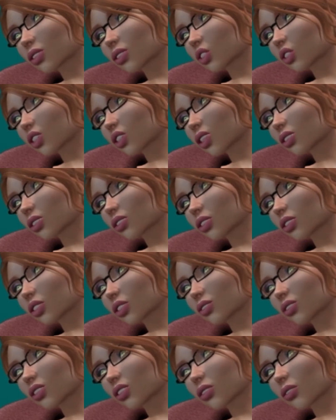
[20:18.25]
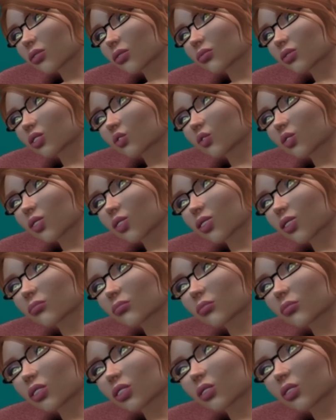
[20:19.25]
my story out there and tell people
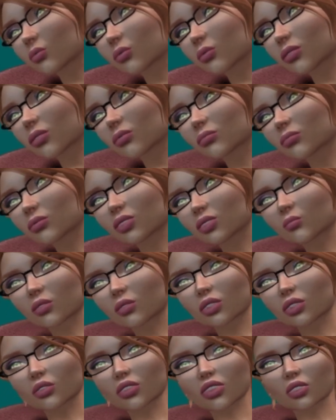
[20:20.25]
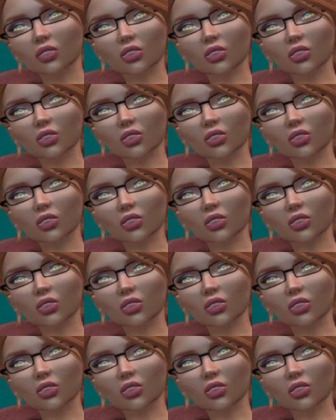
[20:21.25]
out there is hope.